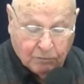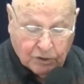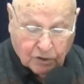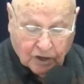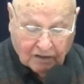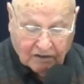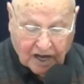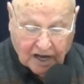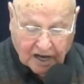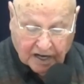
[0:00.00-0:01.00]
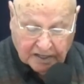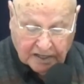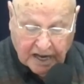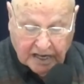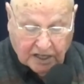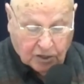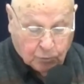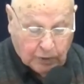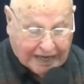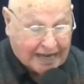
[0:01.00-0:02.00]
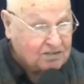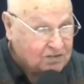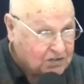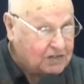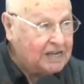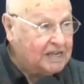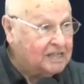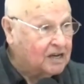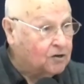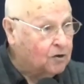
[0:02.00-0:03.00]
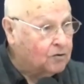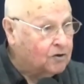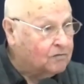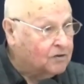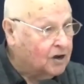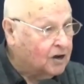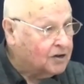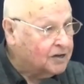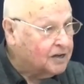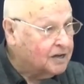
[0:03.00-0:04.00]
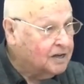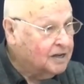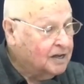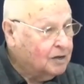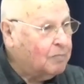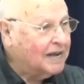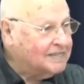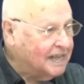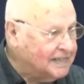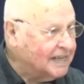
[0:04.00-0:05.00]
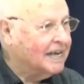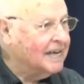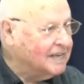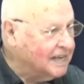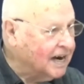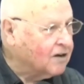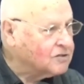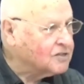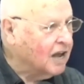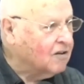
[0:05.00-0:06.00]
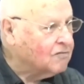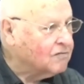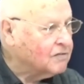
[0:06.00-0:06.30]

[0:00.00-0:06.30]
with all of our heart that we can see the glory of God by dedicating ourselves